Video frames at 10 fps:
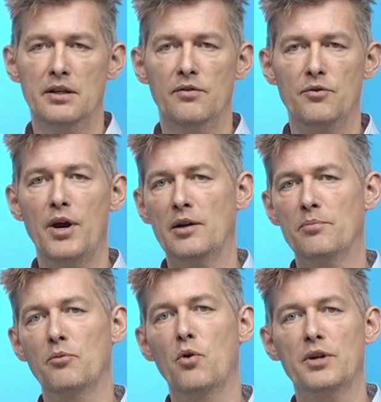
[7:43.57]
If you had
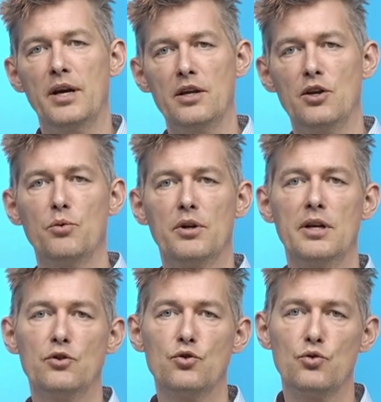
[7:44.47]
more data, you would
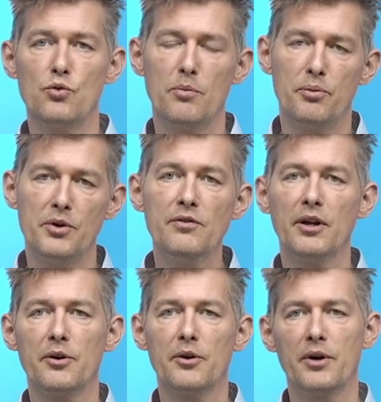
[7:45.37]
need to do a
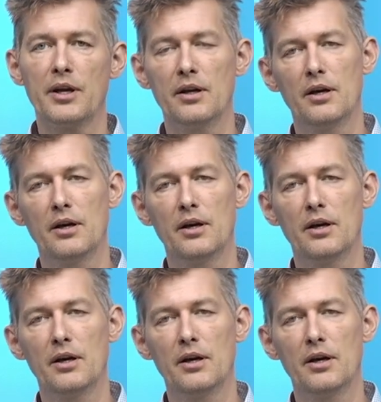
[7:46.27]
pre-filtering